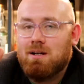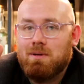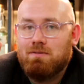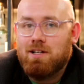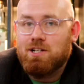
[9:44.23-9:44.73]
I'd
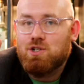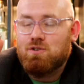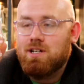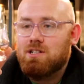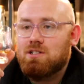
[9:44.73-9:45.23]
be really
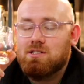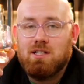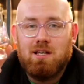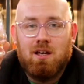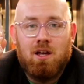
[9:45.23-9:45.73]
intrigued to
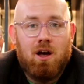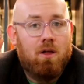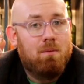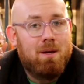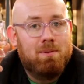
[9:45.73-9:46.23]
see
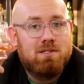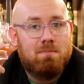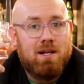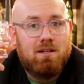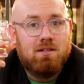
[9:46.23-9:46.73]
other people's
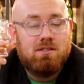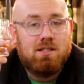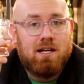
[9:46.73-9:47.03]
opinions.